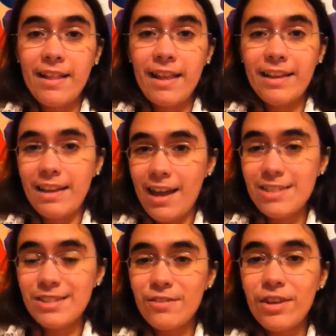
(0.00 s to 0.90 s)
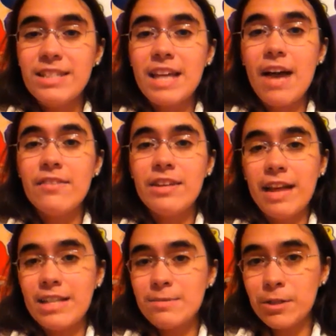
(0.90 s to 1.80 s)
like yeah, so if you guys have any
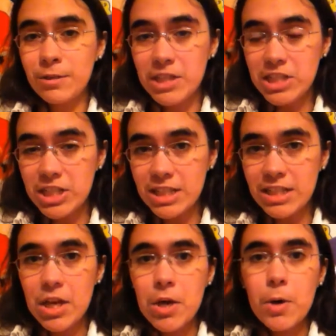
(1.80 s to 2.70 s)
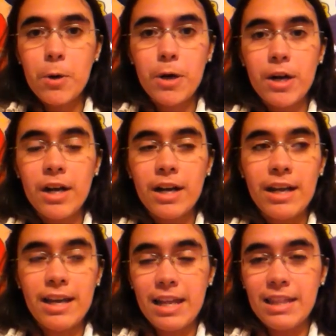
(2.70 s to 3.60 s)
last minute questions or
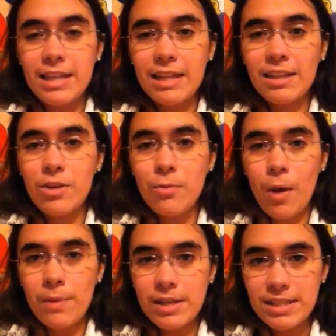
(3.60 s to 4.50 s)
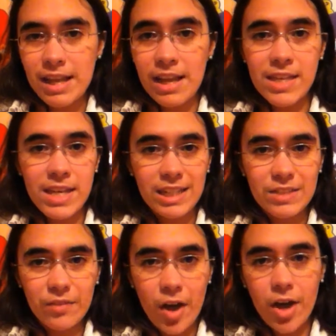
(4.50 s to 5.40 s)
anything that you want me to say in the
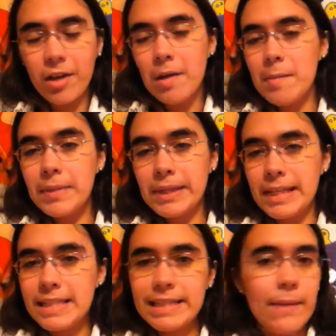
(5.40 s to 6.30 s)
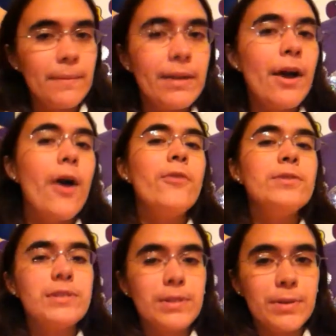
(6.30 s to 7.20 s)
next vlog, please let me know
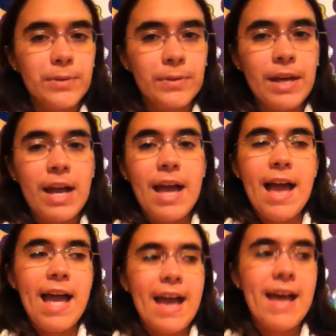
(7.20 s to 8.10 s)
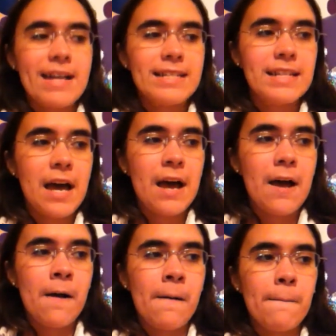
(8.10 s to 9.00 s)
soon. And
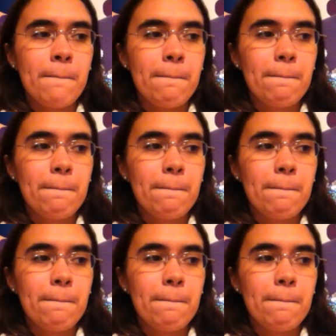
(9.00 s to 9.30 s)
yeah,